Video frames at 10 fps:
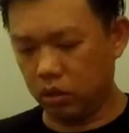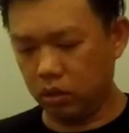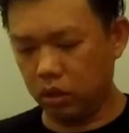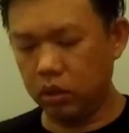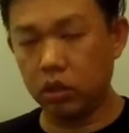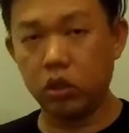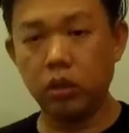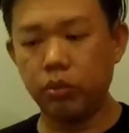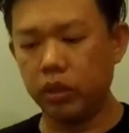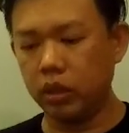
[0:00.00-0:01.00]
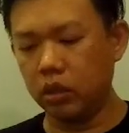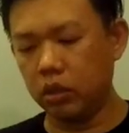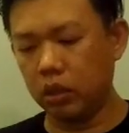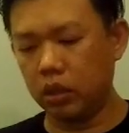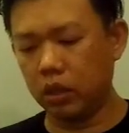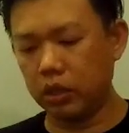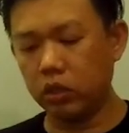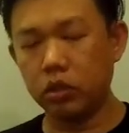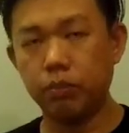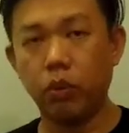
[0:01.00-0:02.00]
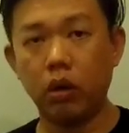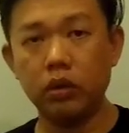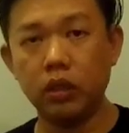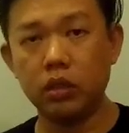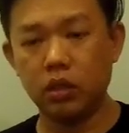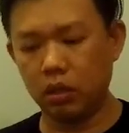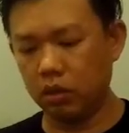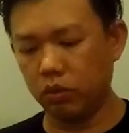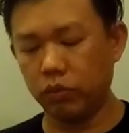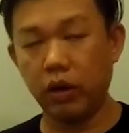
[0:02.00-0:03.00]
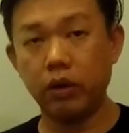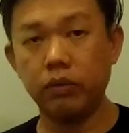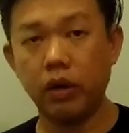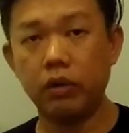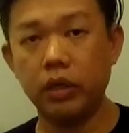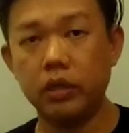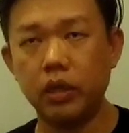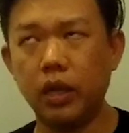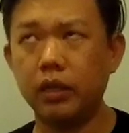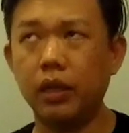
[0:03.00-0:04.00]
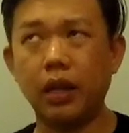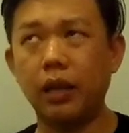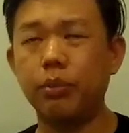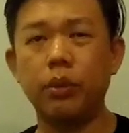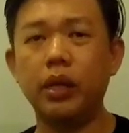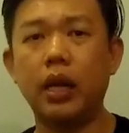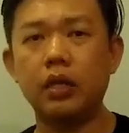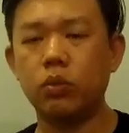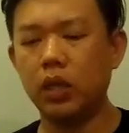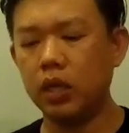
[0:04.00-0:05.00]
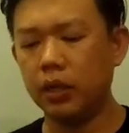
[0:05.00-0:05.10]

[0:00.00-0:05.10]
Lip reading: this is really pretty good. I just bought this very recently. I think like probably last week.